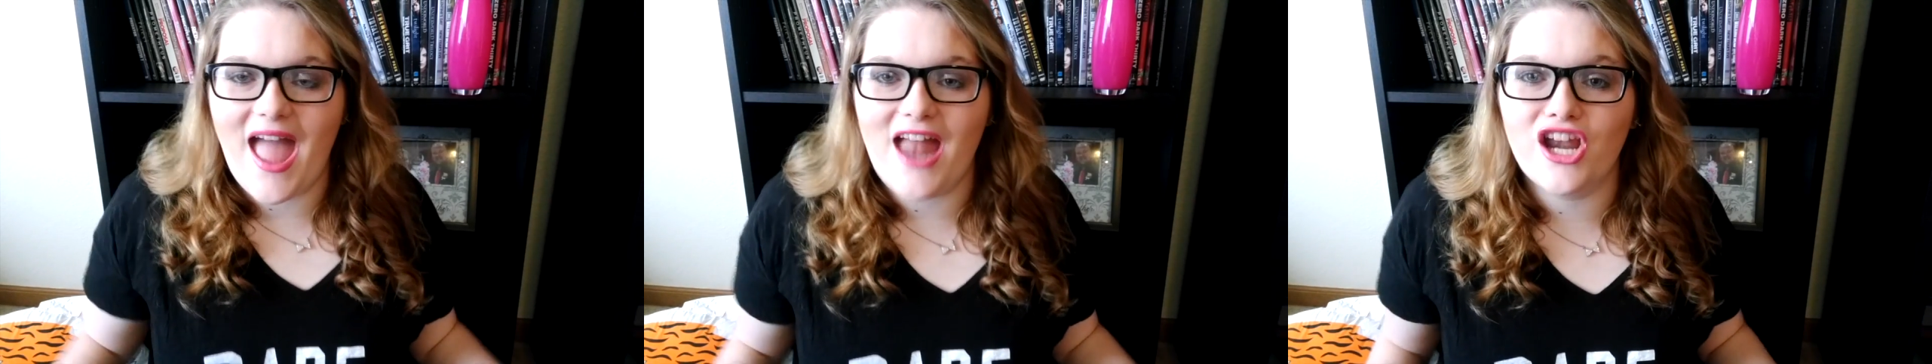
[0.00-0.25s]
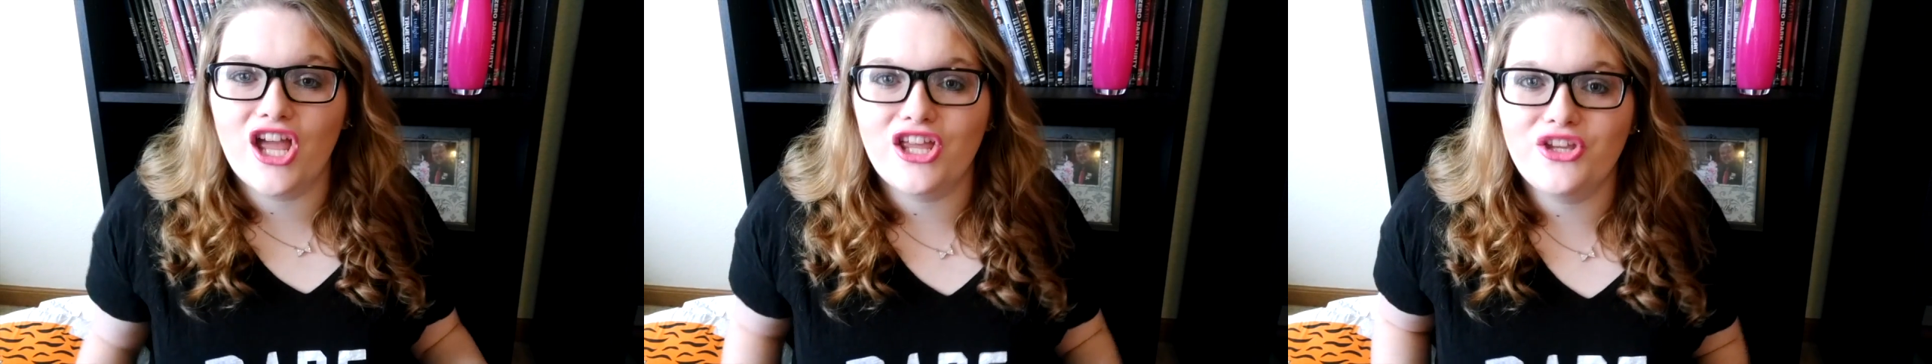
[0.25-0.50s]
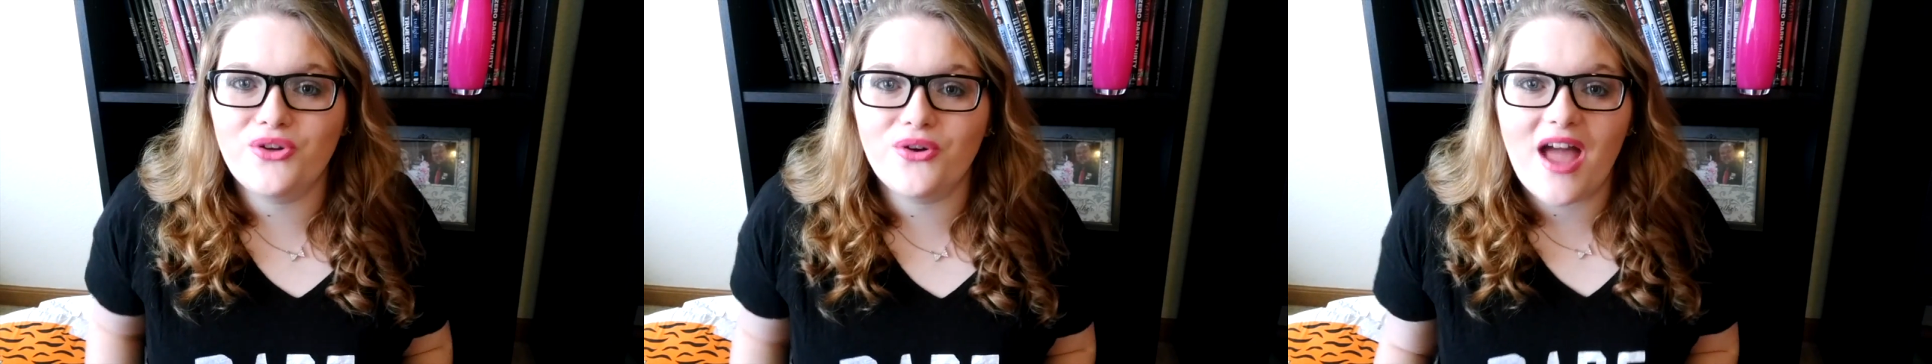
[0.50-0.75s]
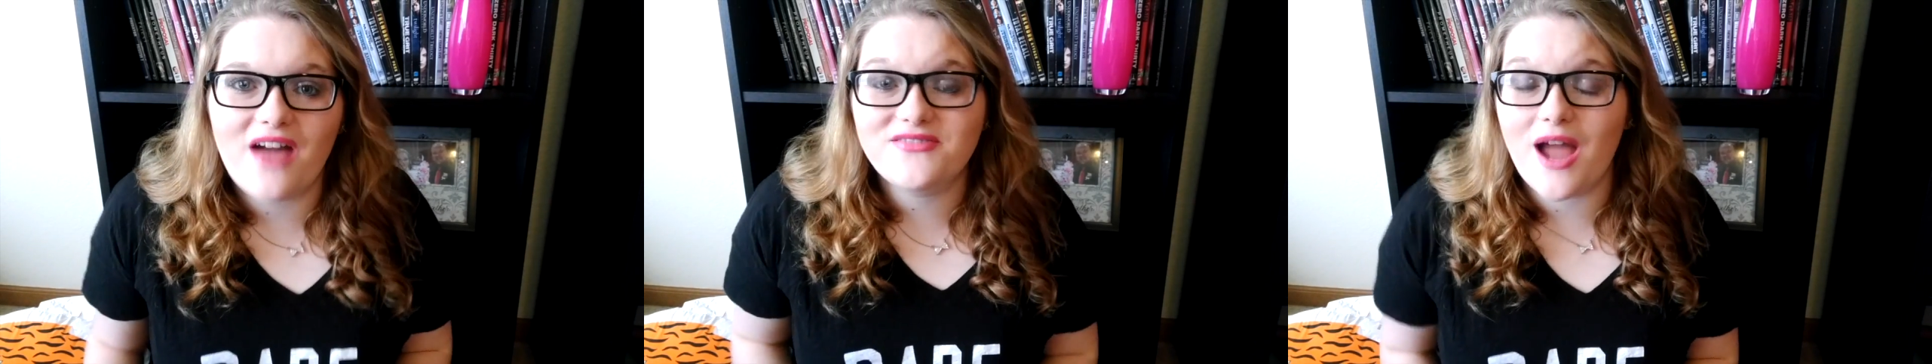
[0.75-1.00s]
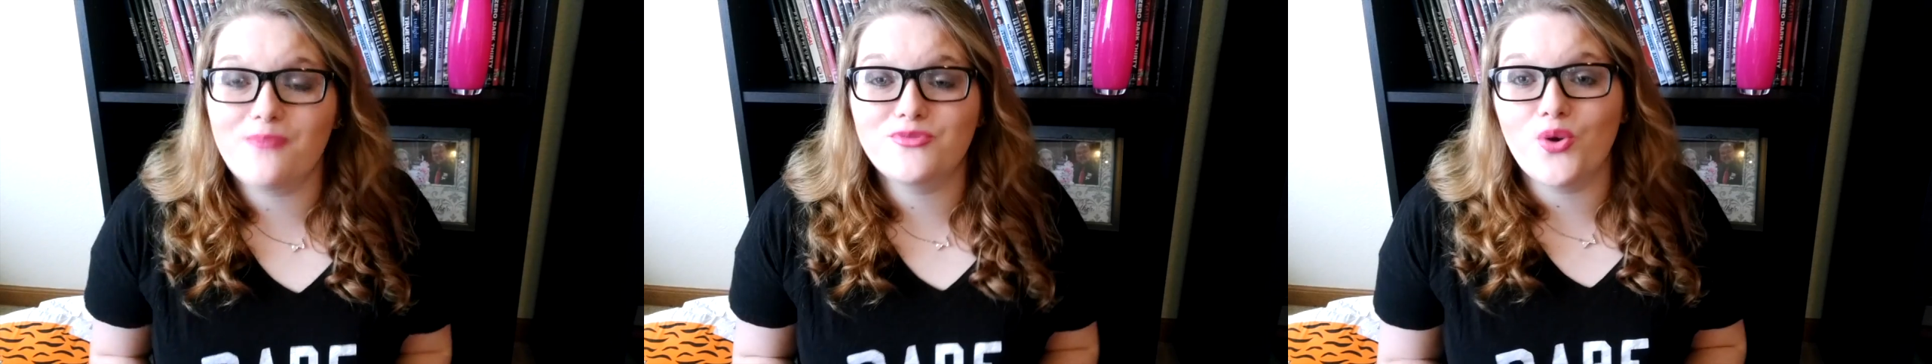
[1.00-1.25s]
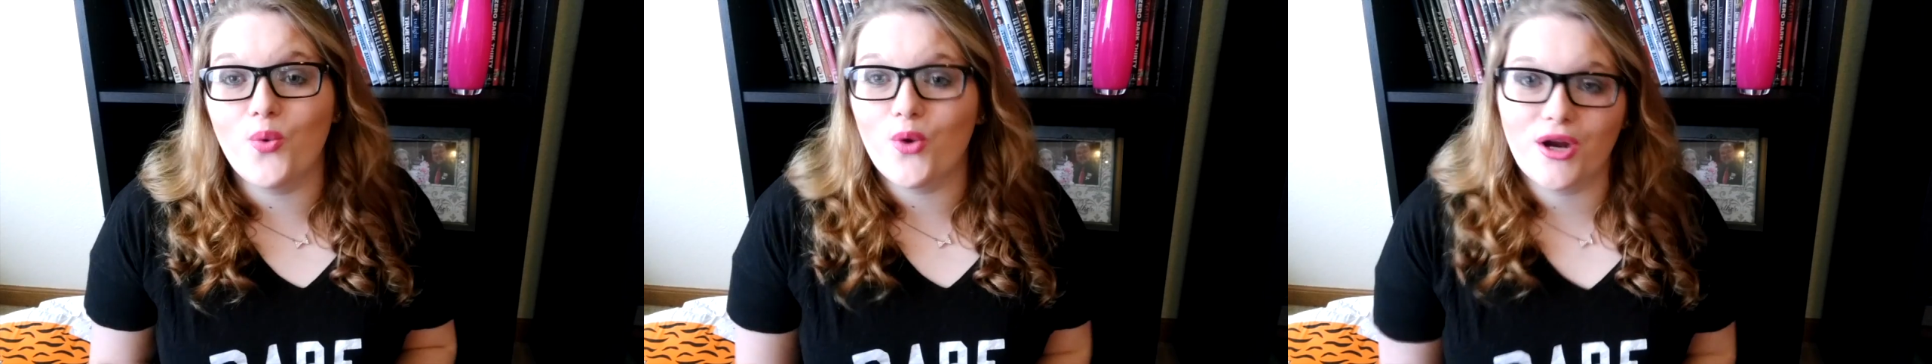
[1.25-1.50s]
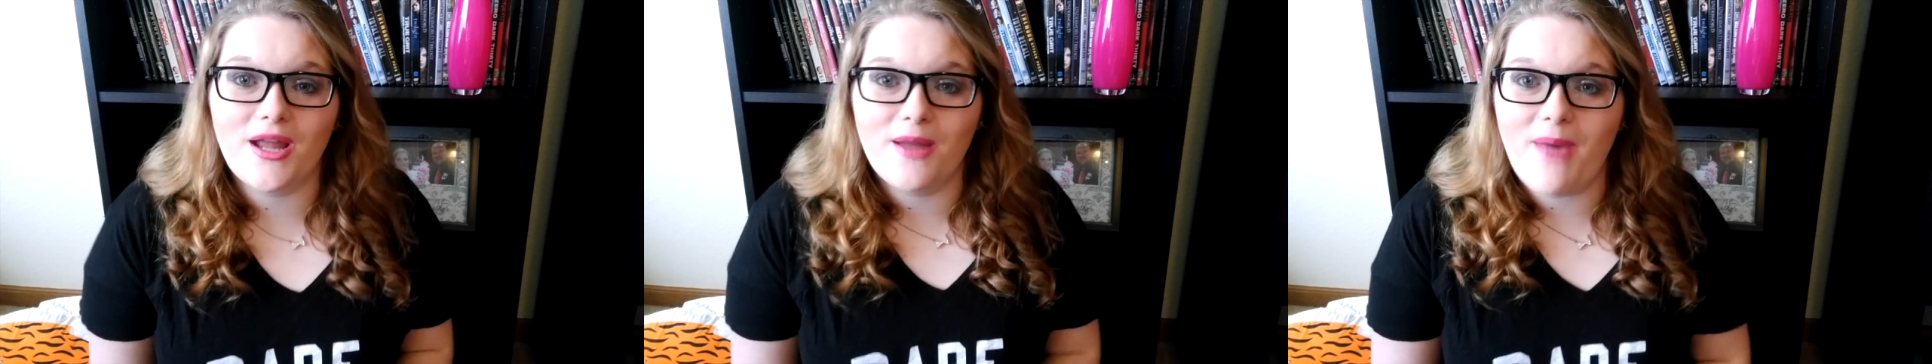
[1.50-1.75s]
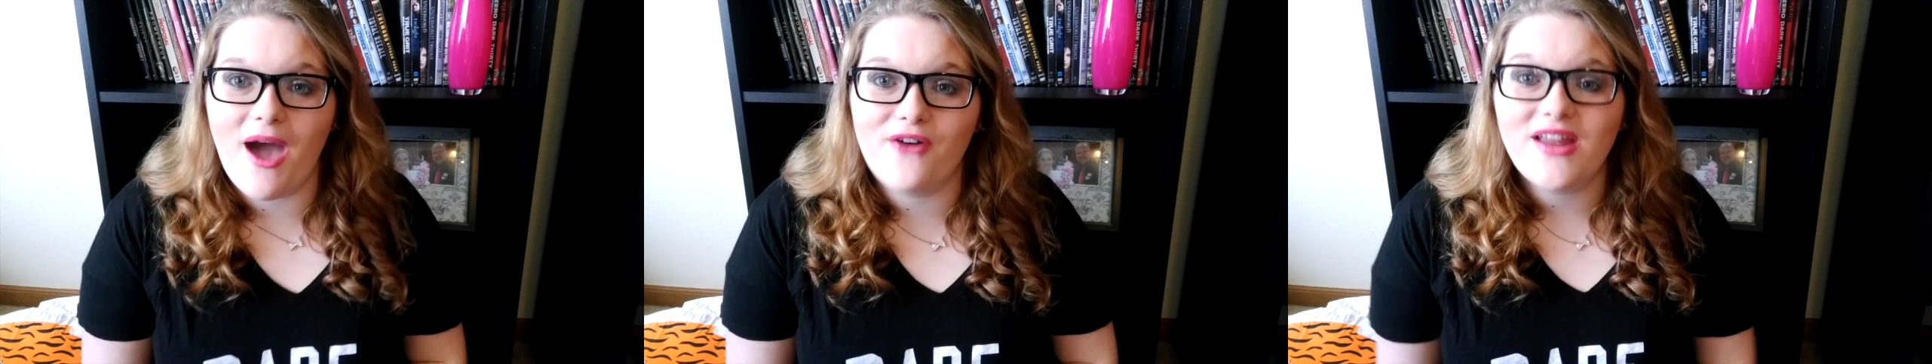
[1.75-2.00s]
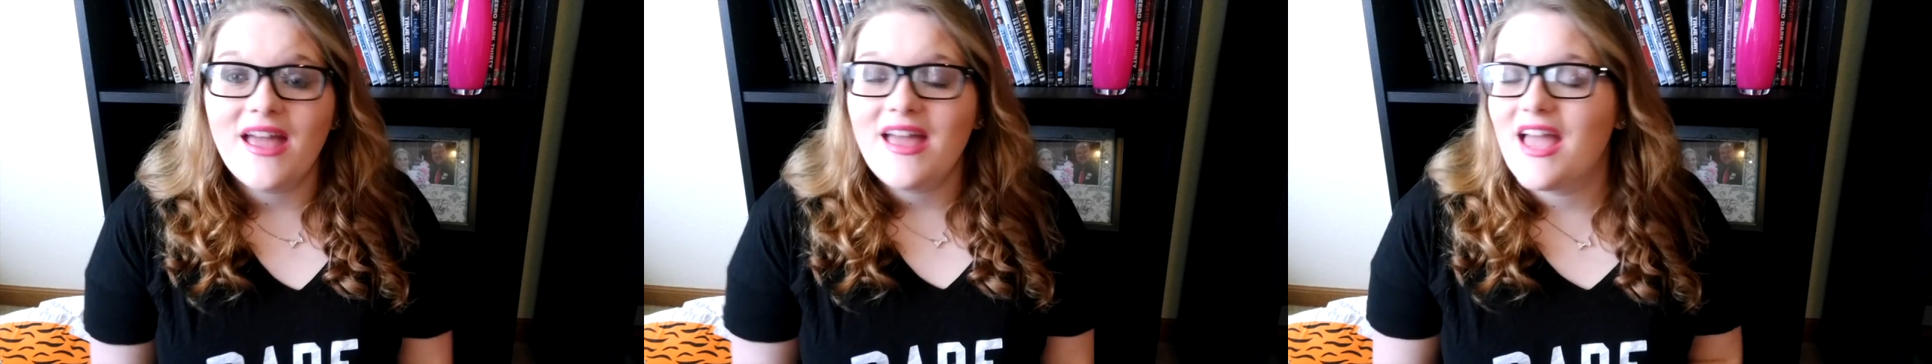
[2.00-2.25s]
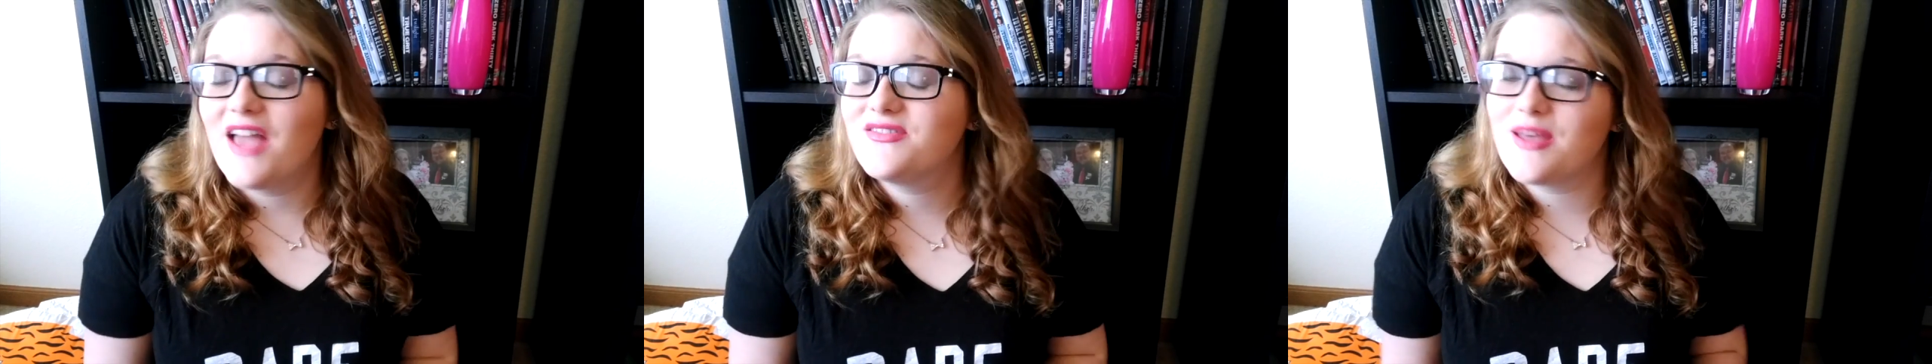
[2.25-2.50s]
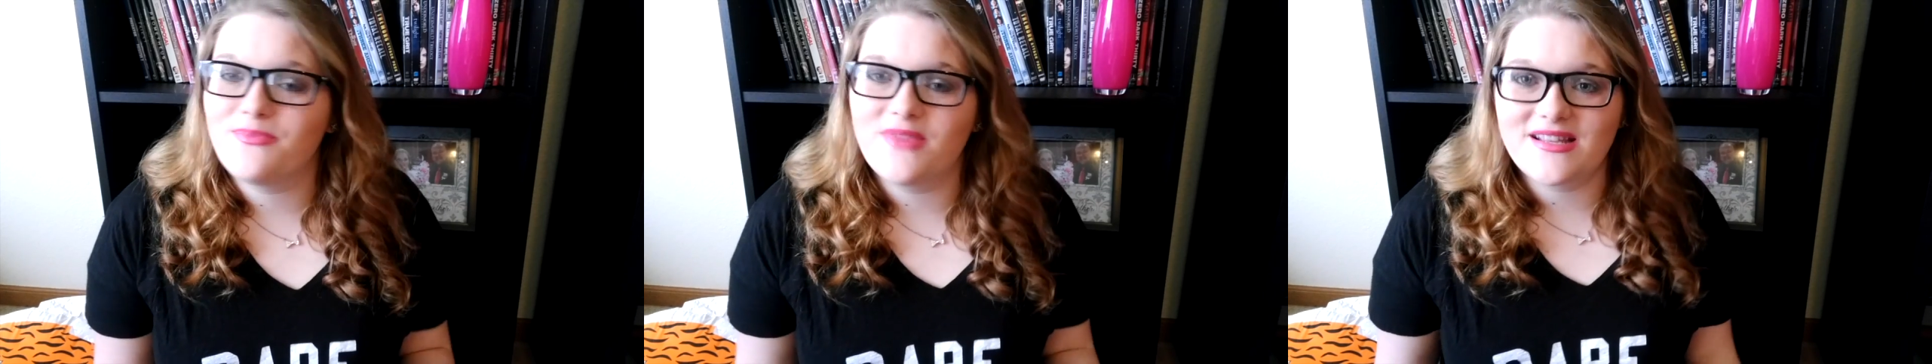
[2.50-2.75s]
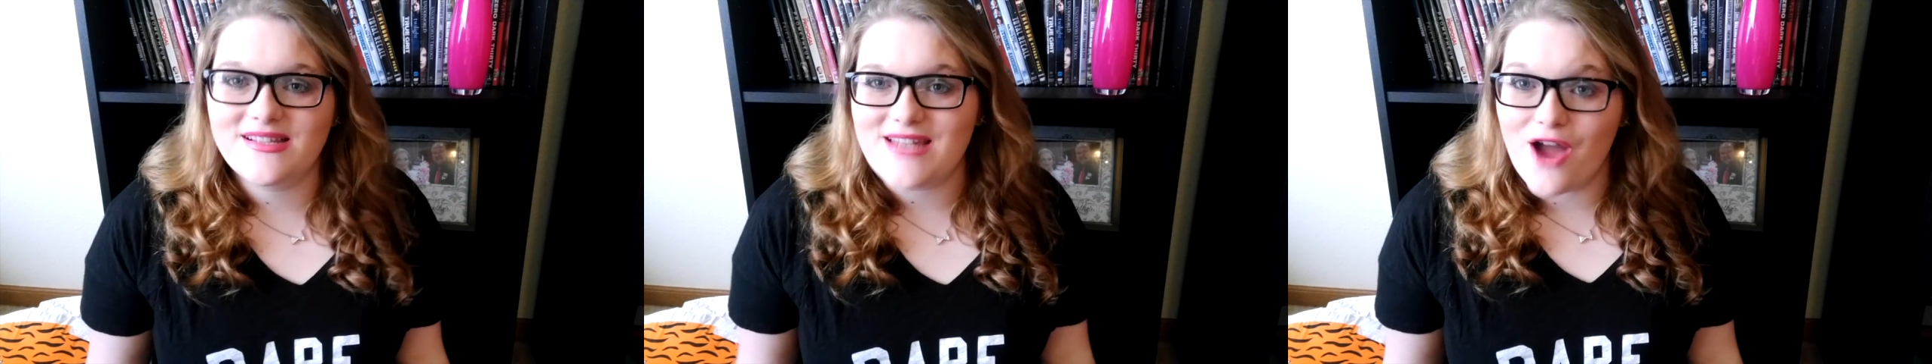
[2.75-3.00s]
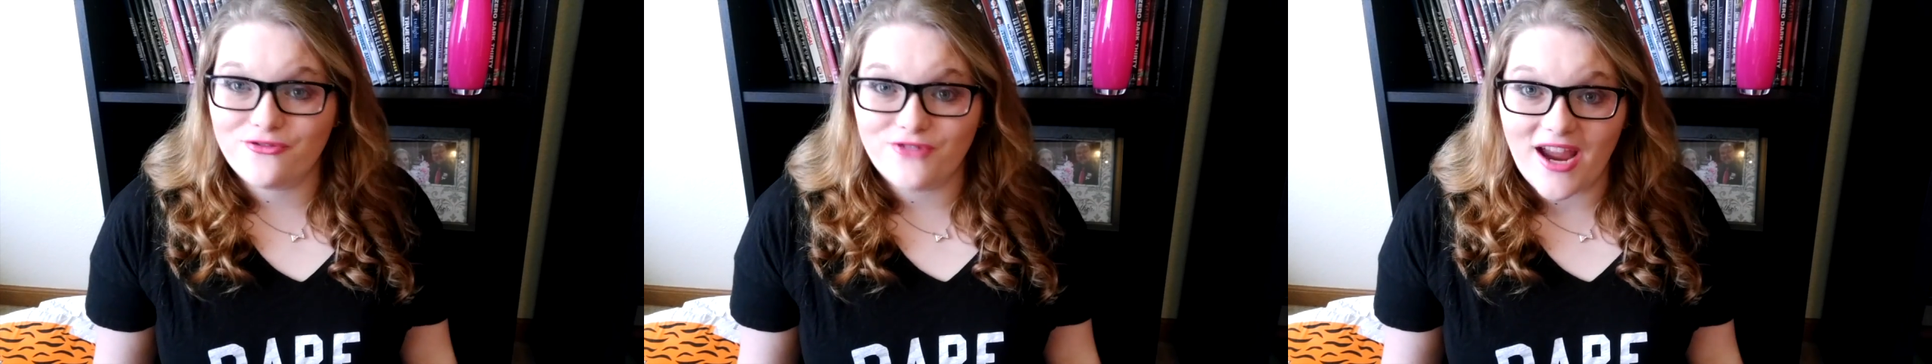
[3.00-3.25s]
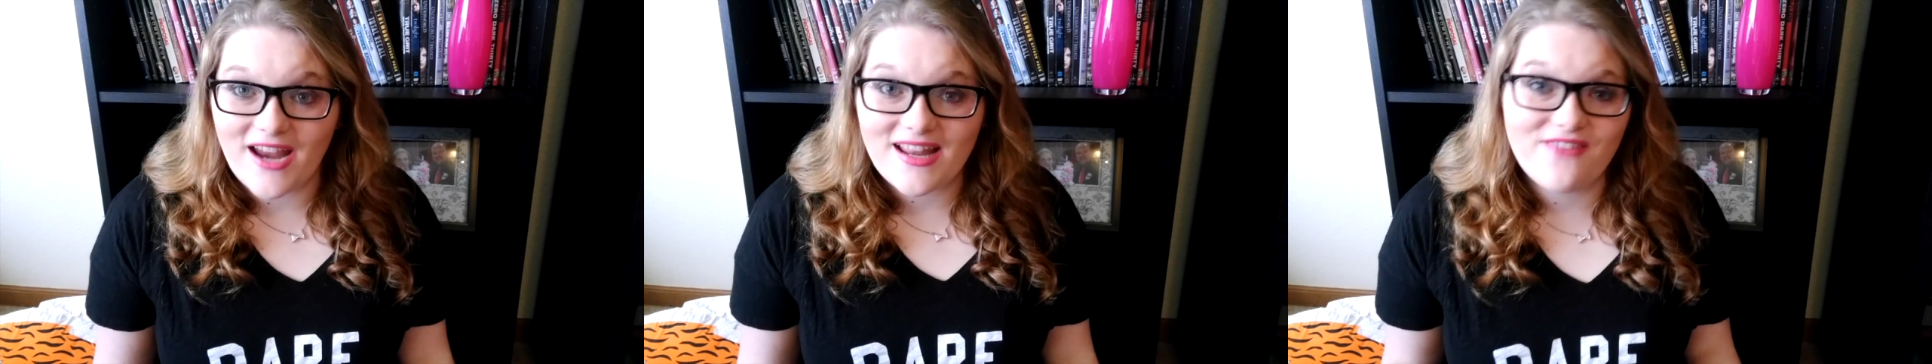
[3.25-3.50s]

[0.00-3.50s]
and you don't have time to worry about if something's not right.